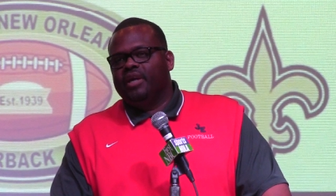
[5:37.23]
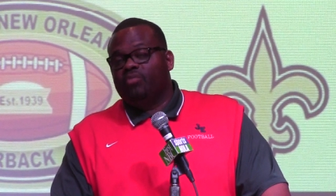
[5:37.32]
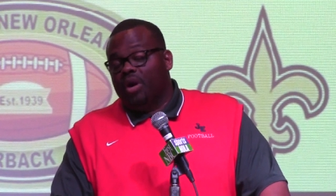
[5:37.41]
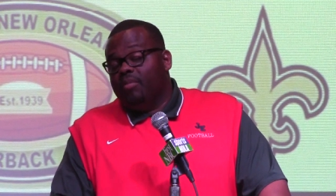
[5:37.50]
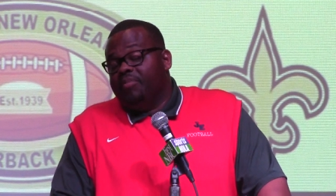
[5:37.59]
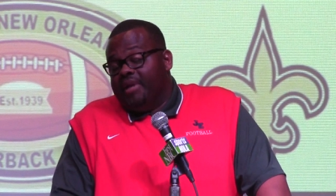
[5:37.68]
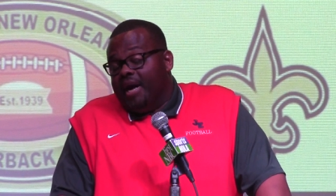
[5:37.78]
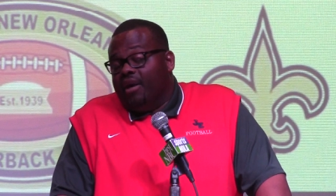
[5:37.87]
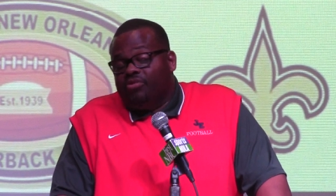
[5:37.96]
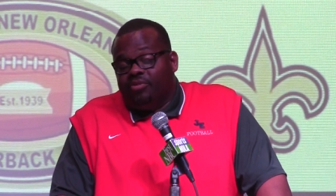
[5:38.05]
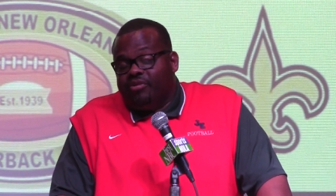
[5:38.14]
Well, I'm gonna be
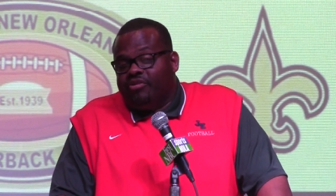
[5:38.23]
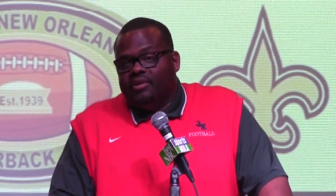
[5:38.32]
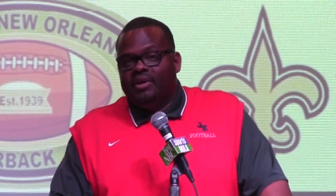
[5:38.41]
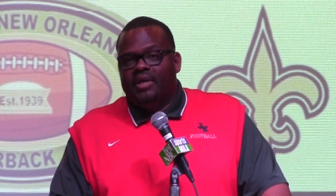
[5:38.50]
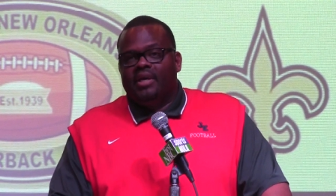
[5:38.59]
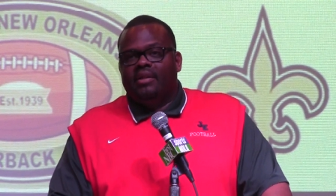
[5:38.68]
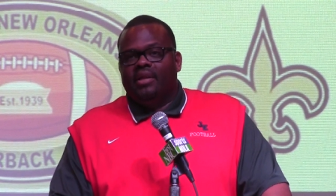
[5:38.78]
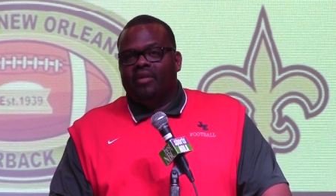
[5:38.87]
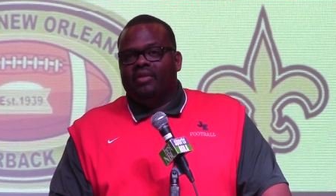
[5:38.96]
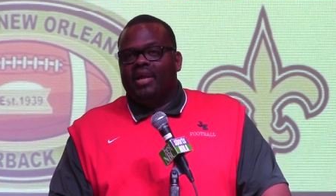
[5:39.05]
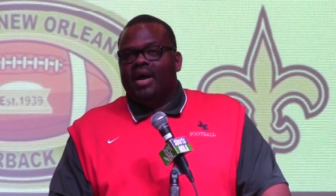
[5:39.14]
honest with you.
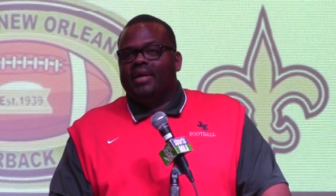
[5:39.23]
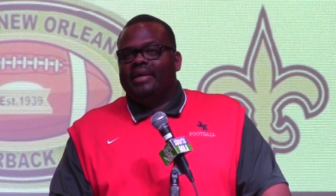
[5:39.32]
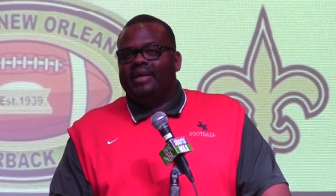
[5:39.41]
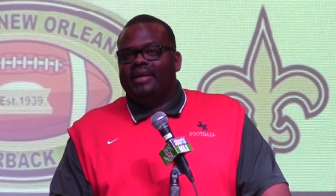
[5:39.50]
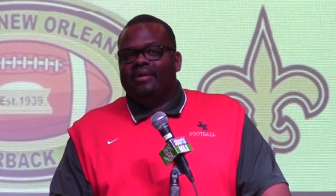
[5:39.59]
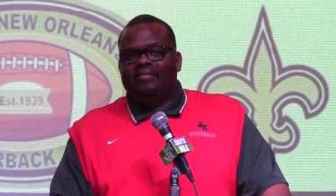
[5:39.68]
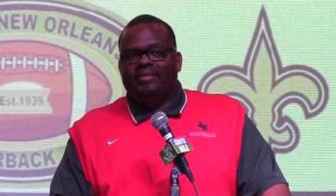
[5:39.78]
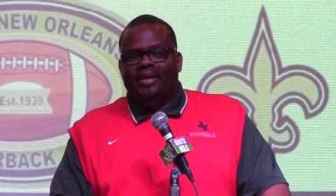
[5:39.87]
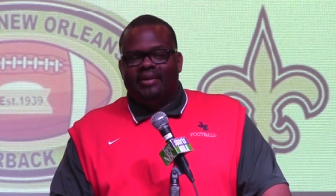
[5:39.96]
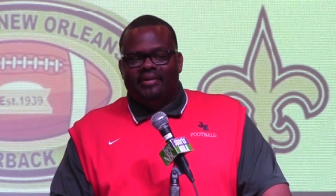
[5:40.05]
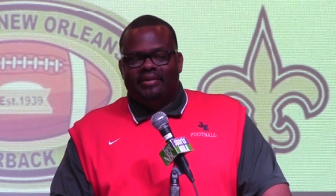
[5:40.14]
There's a lot of kids
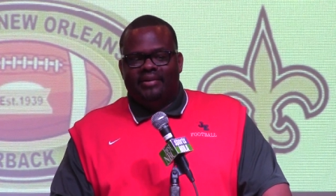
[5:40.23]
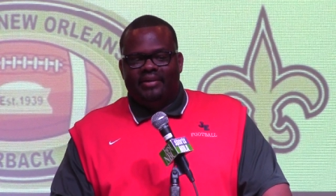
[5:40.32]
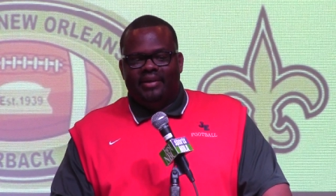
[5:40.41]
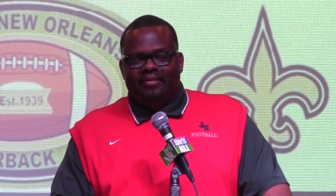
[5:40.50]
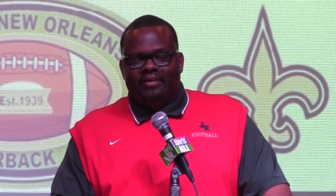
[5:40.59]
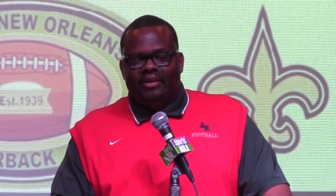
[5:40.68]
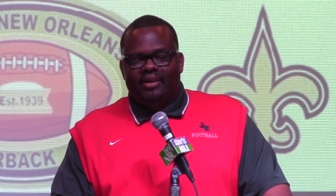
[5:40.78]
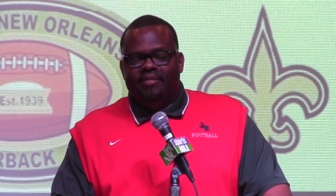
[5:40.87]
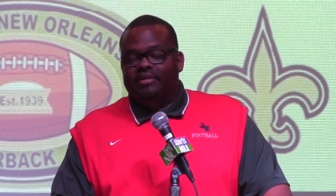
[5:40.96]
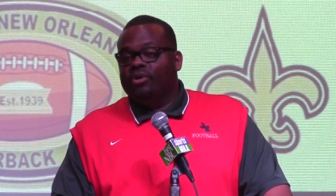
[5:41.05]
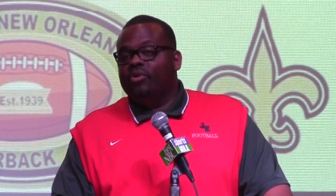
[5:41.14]
that doesn't
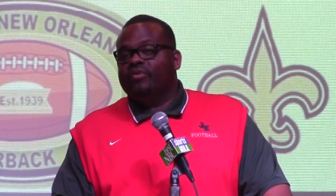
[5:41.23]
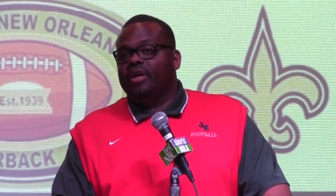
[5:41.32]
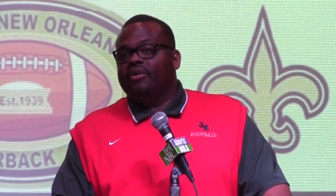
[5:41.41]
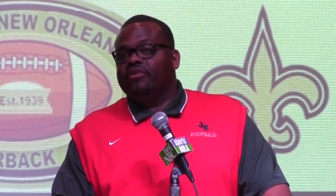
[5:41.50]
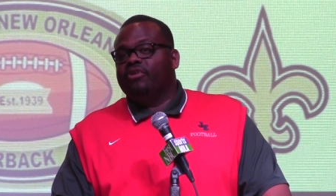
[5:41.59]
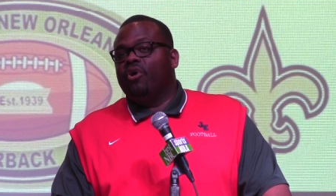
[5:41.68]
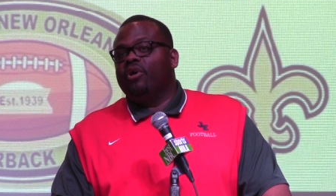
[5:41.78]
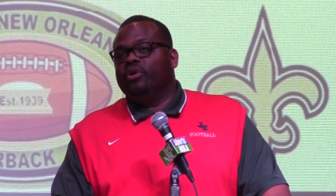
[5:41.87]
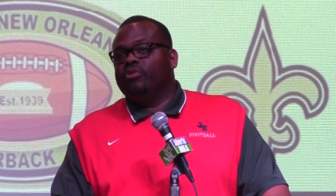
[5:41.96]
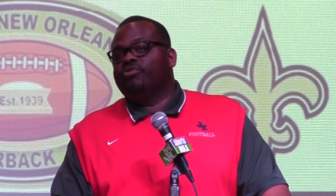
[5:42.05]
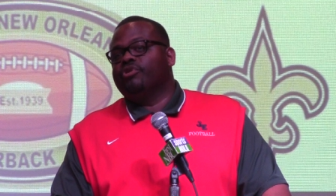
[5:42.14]
live in those areas going
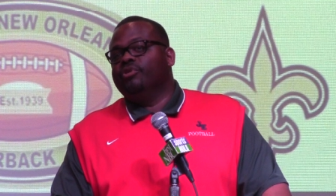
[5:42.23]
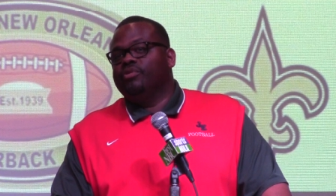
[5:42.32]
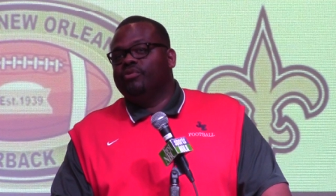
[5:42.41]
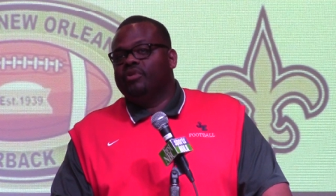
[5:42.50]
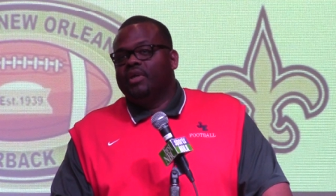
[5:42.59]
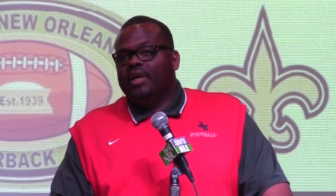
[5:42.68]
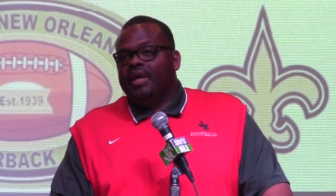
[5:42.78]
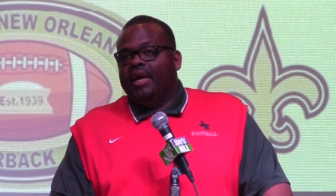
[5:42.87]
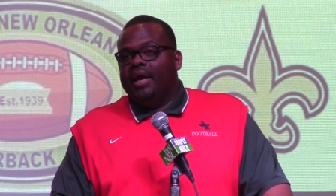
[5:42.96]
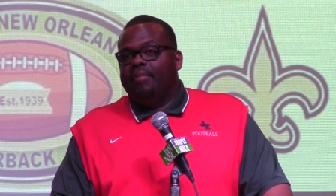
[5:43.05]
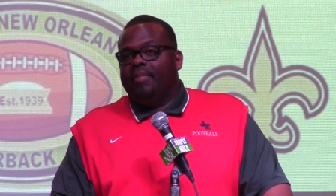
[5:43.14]
to those schools,
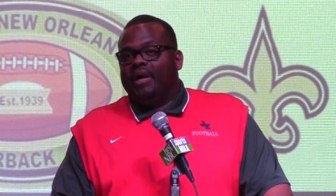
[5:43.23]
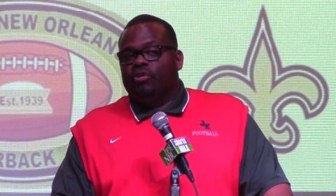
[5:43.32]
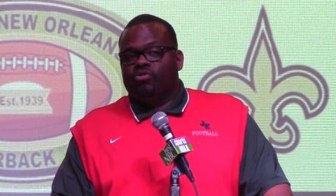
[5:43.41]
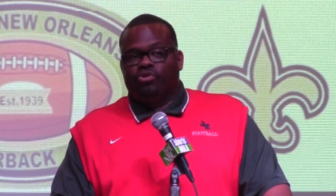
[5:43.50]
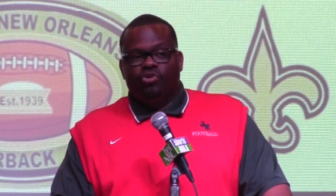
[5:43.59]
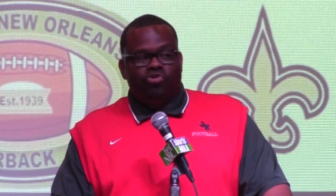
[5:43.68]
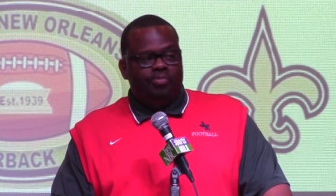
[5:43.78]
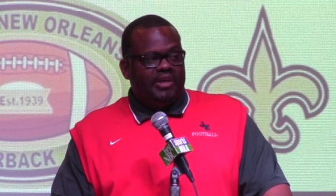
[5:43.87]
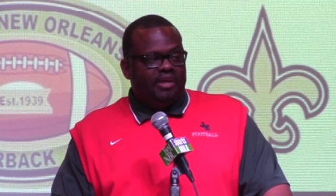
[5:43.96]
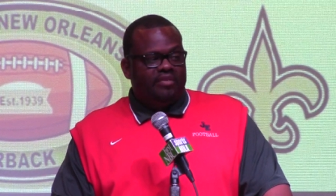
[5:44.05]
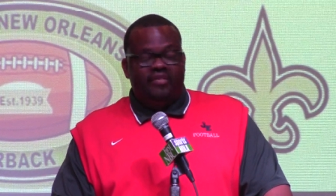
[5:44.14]
and by those schools
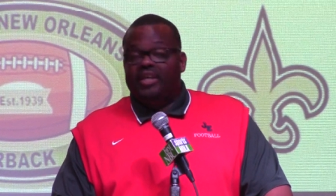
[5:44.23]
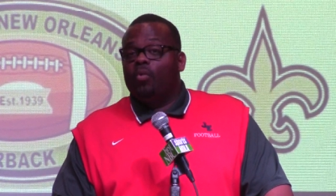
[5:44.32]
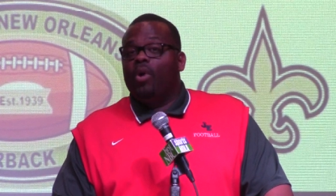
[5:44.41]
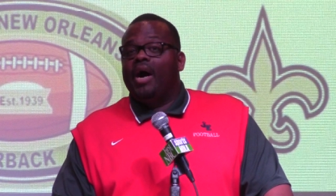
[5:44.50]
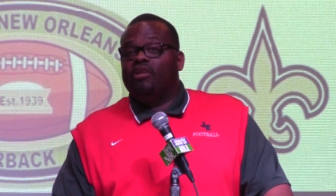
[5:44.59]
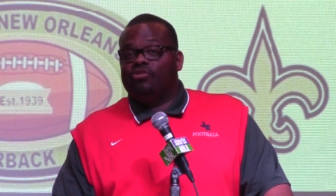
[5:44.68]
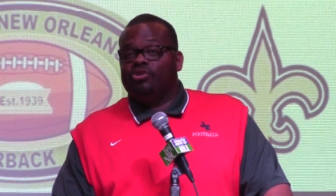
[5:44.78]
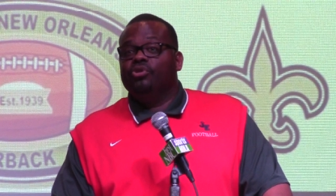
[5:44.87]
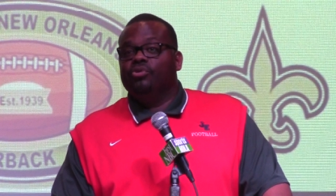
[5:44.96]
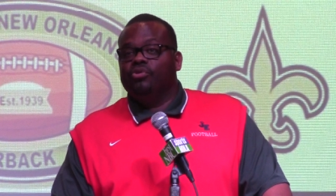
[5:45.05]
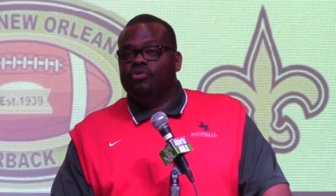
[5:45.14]
being citywide
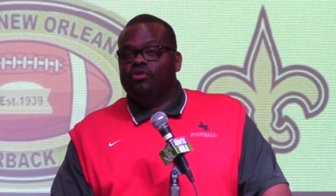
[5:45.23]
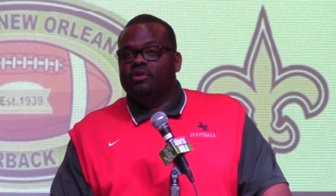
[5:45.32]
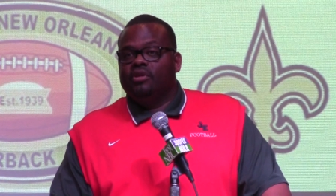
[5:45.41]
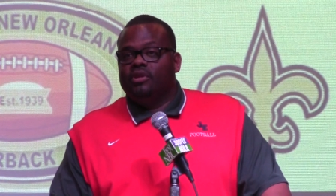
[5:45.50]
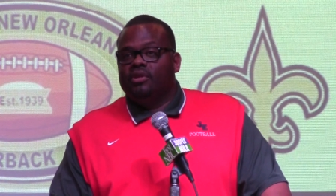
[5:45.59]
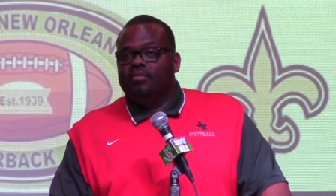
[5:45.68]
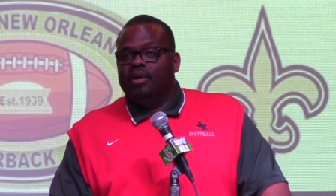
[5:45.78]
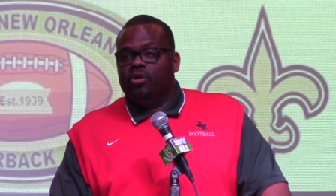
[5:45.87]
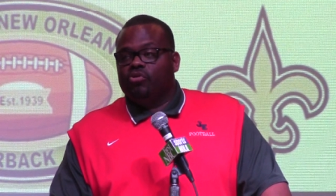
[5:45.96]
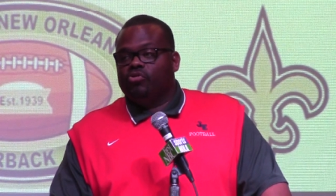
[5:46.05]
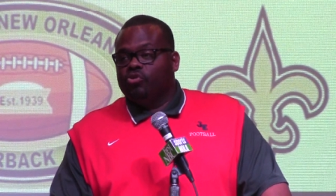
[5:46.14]
schools, by
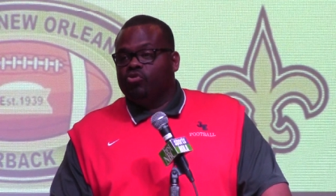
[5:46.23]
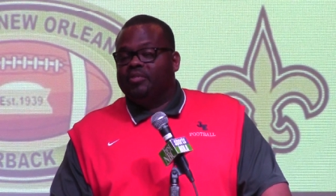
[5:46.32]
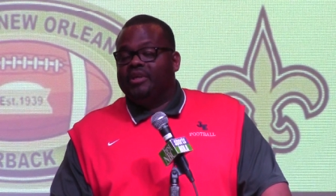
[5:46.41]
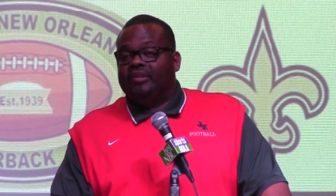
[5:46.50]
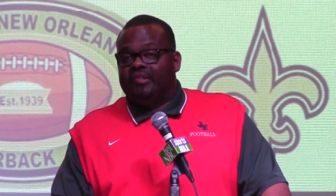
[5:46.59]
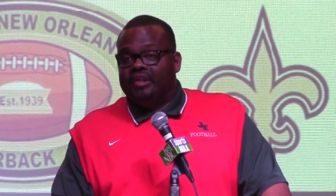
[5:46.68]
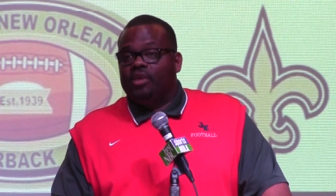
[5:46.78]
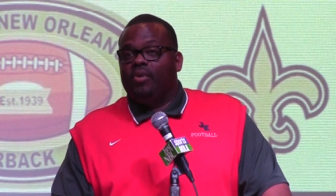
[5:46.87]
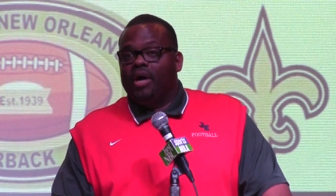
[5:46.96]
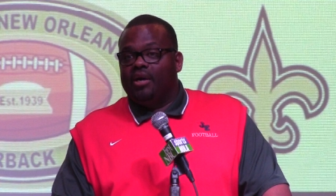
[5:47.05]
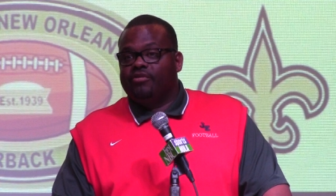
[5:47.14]
those schools being
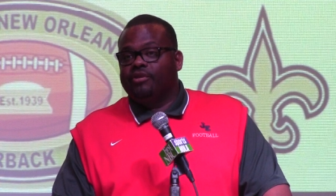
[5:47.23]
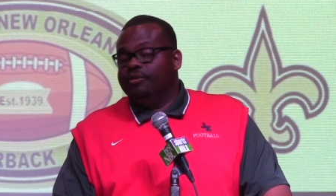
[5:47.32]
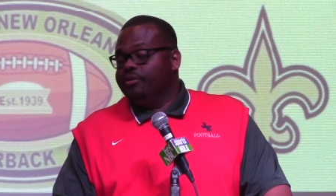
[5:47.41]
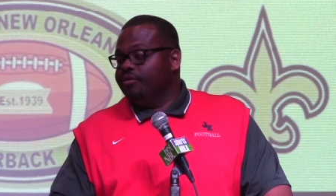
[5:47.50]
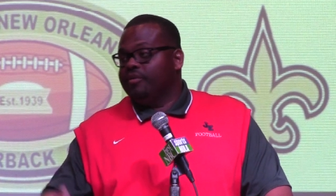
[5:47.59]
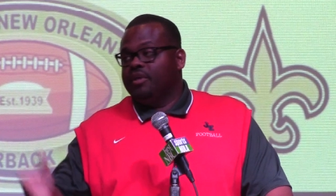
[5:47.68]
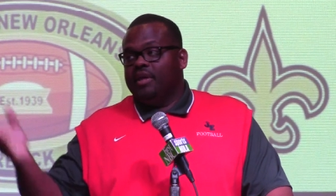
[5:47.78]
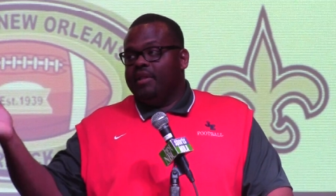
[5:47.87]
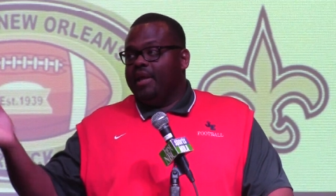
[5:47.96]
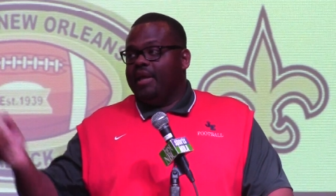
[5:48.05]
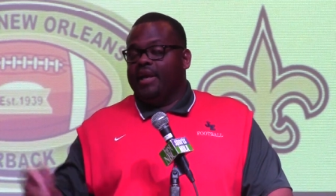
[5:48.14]
citywide schools,
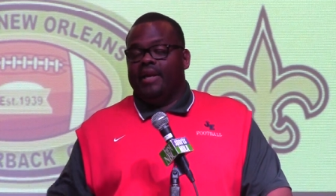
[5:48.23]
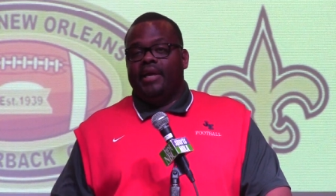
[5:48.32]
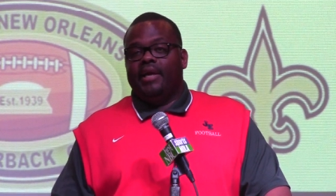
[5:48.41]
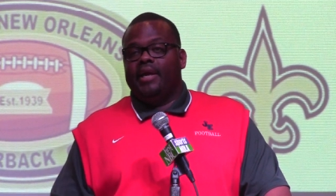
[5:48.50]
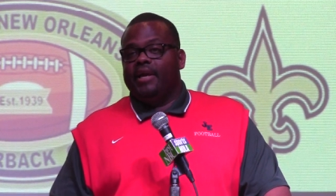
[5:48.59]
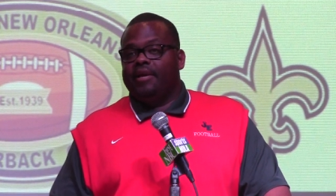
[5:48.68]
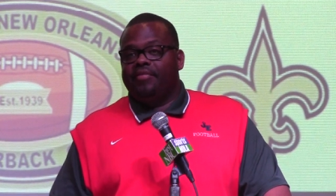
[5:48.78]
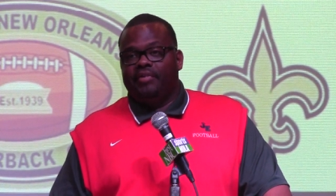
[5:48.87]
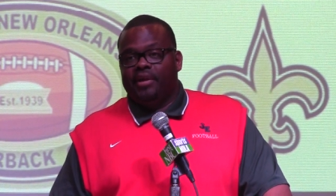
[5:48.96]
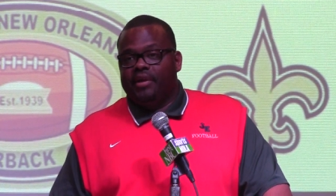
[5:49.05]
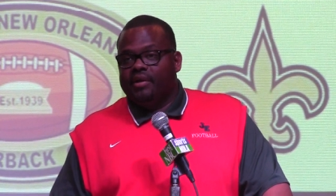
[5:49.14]
they can get any kid in the
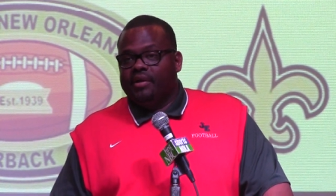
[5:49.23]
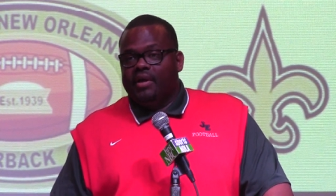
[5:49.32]
city